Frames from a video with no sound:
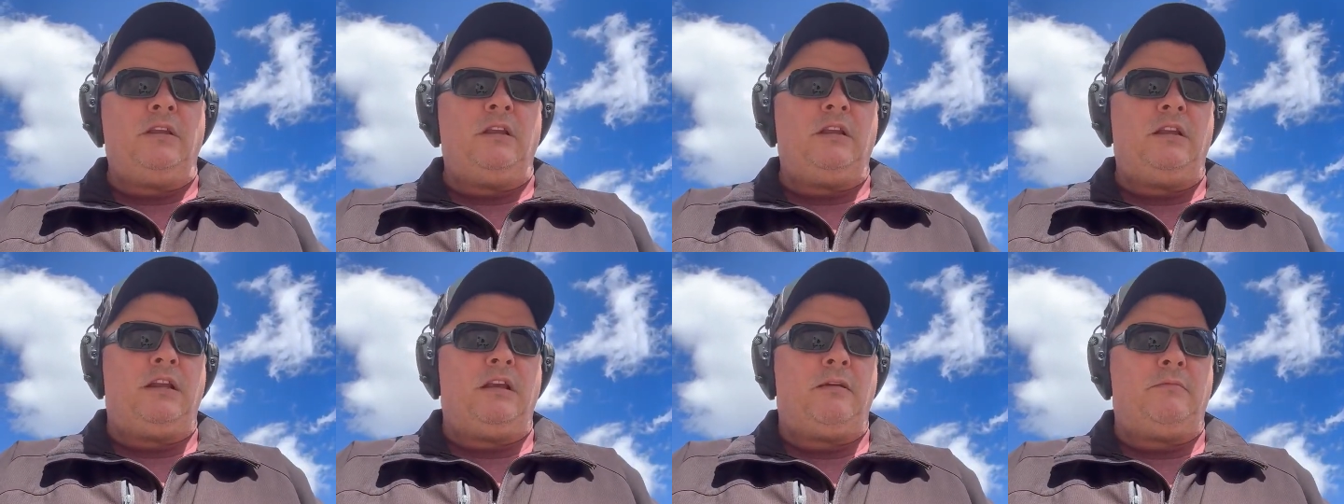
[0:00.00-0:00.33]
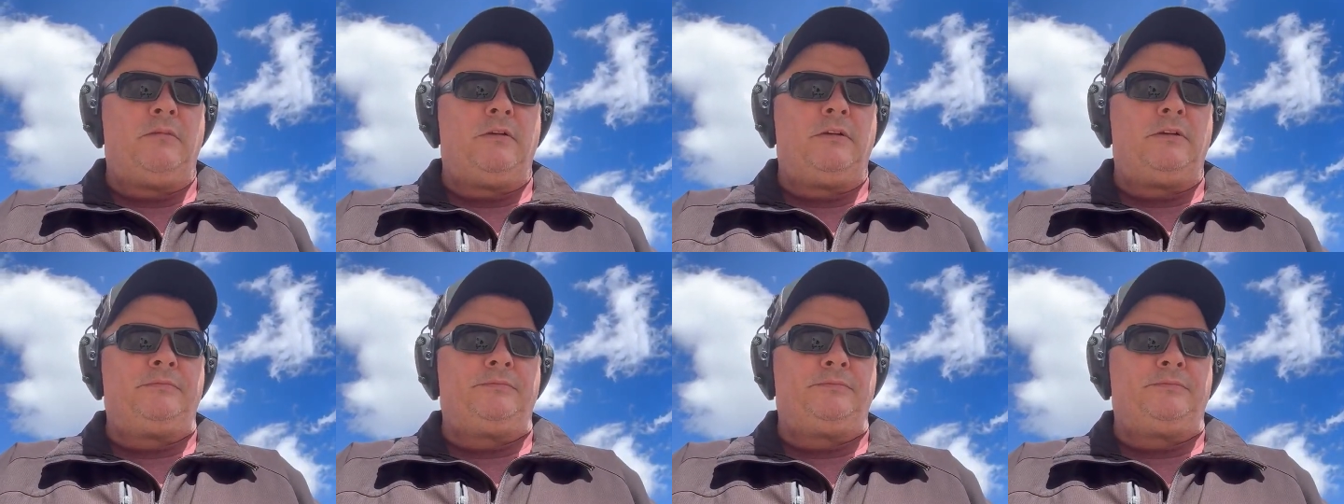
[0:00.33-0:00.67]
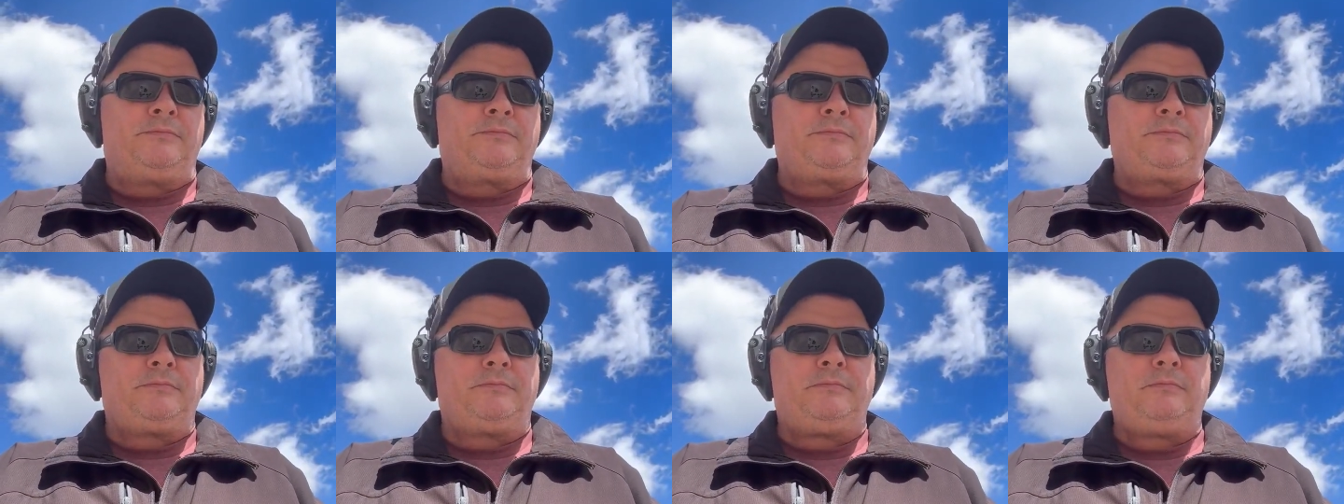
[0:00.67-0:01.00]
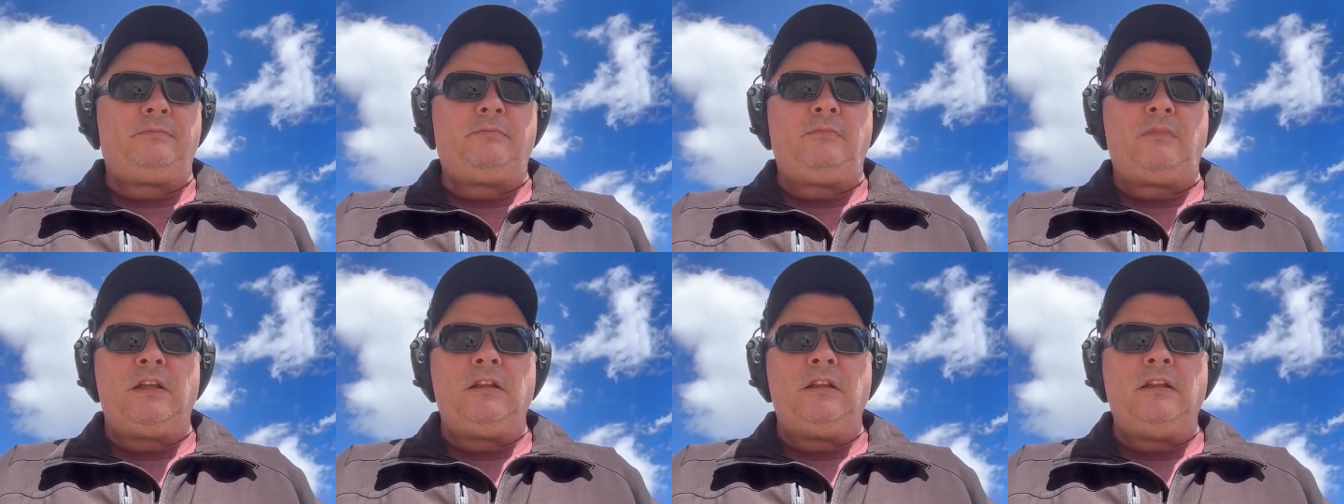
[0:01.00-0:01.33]
and I'm a
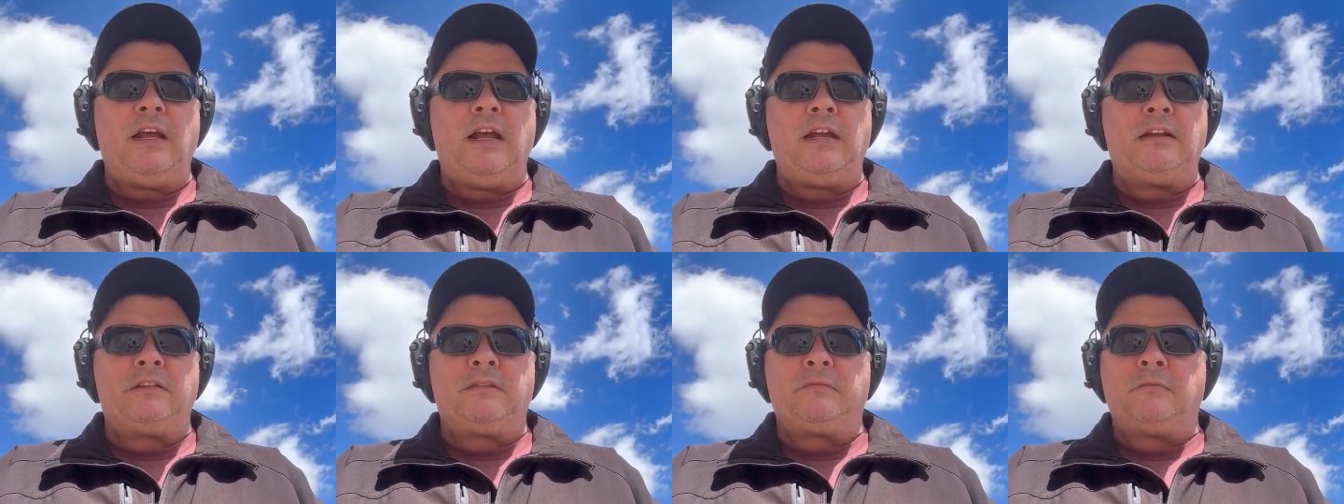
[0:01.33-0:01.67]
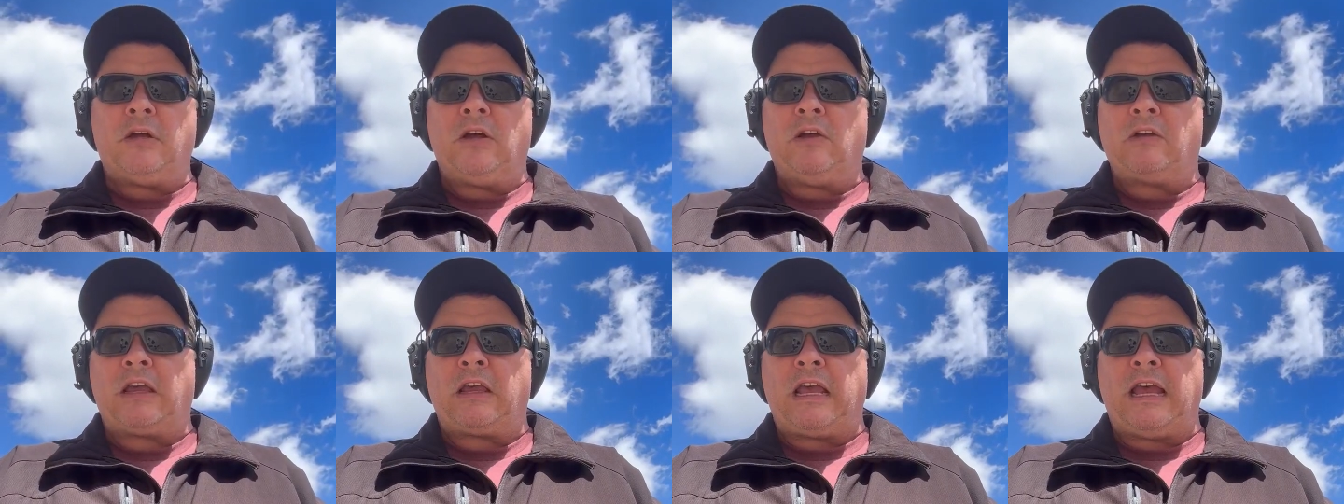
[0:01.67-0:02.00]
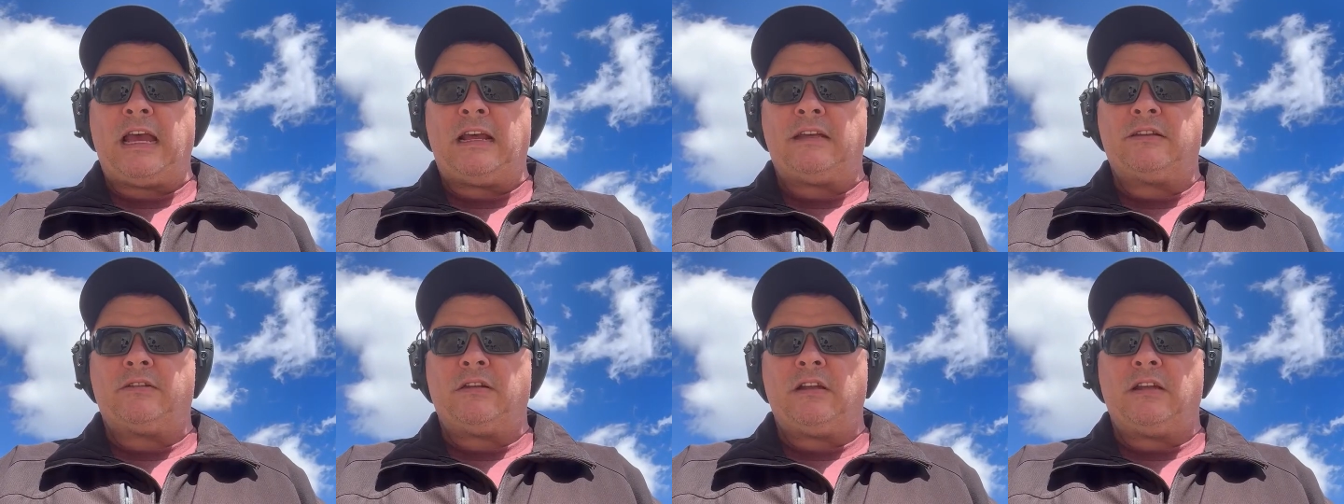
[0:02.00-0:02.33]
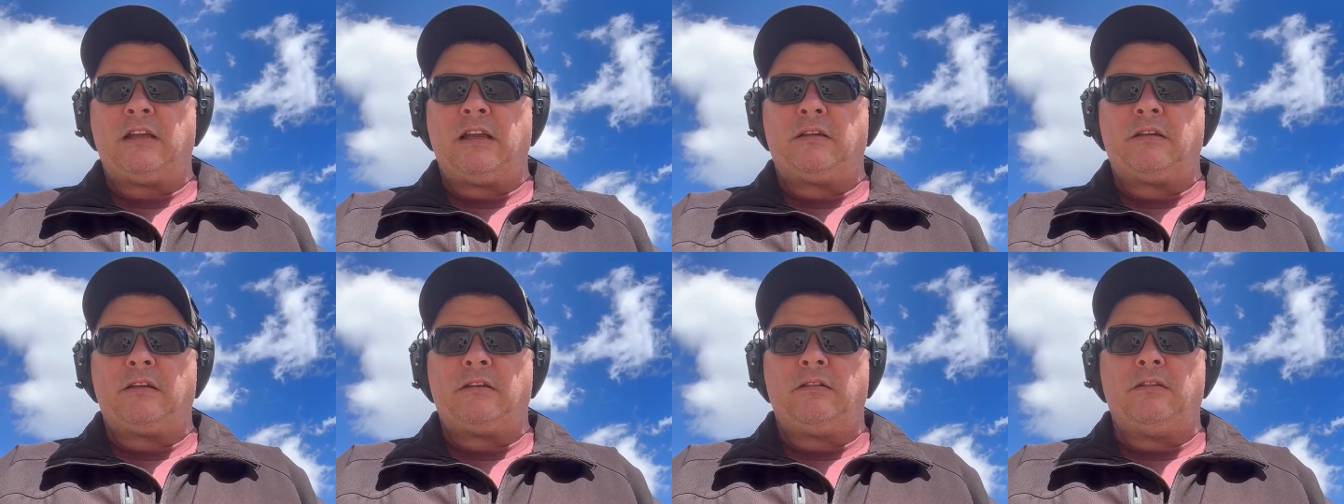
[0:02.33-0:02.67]
not a small guy, so I
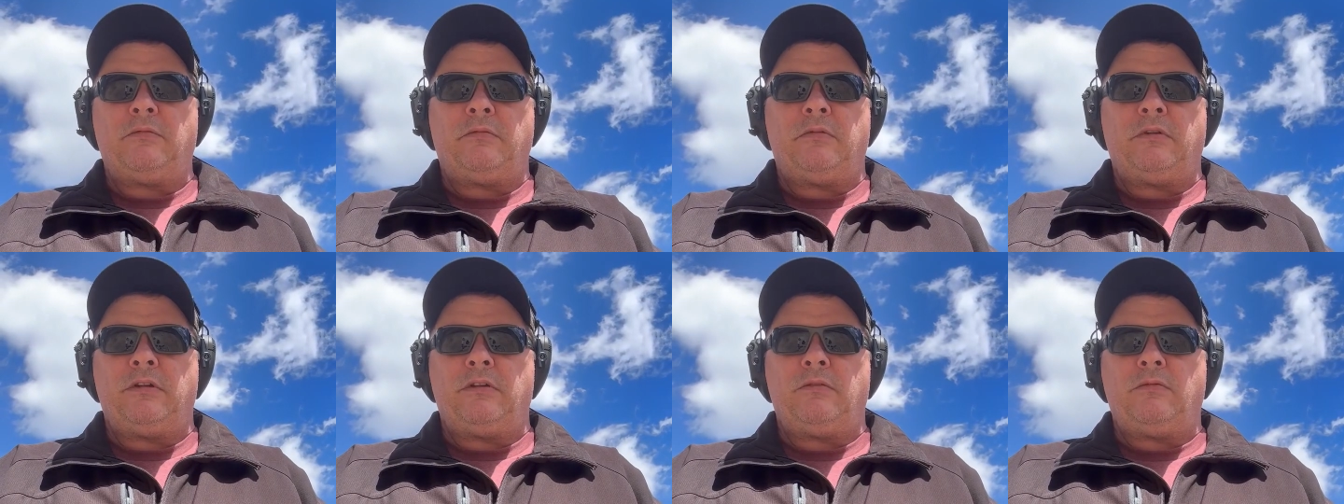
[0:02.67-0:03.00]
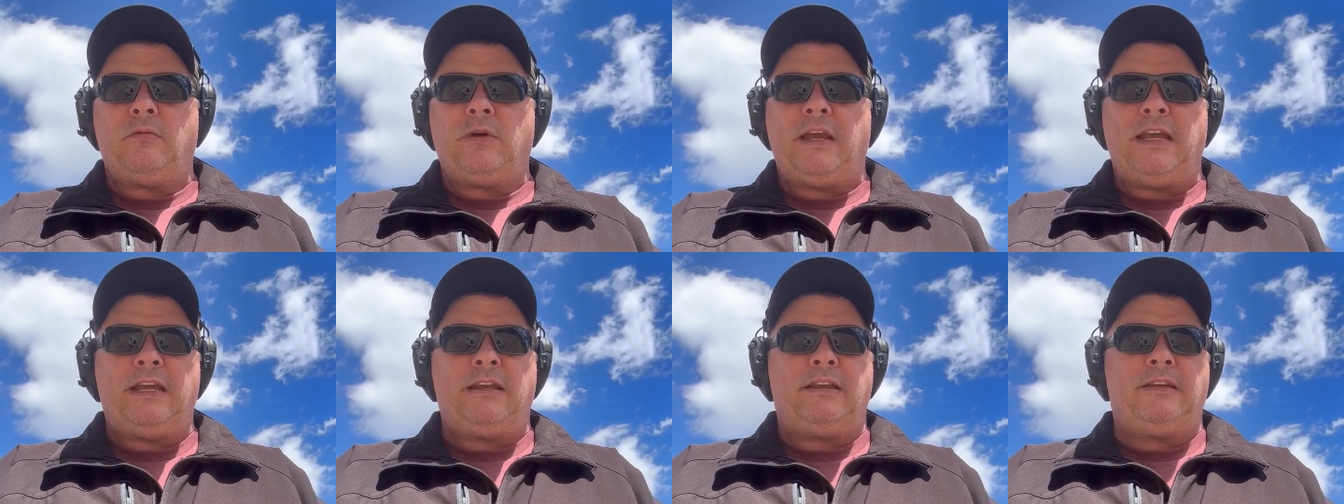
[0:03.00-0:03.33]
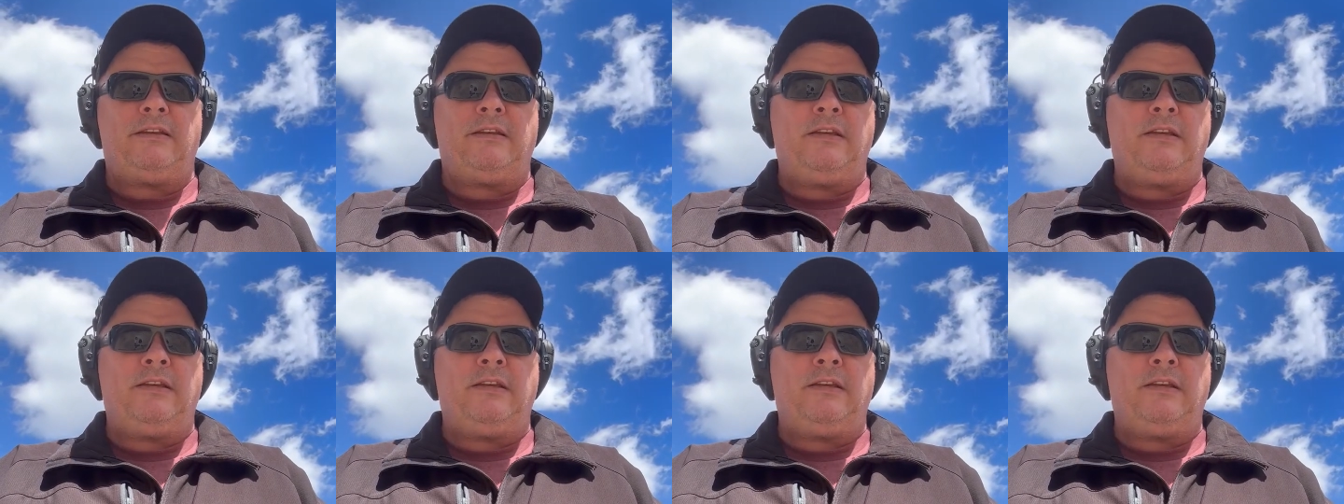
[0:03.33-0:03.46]
like a little bit of weight.